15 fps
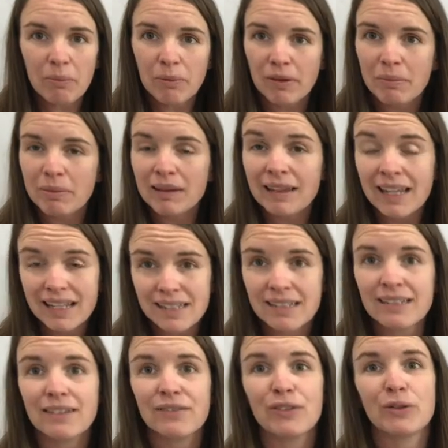with
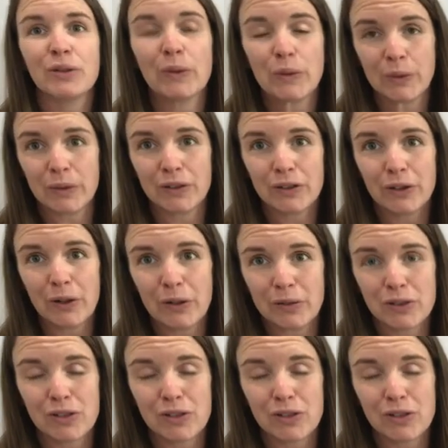plenty of your own.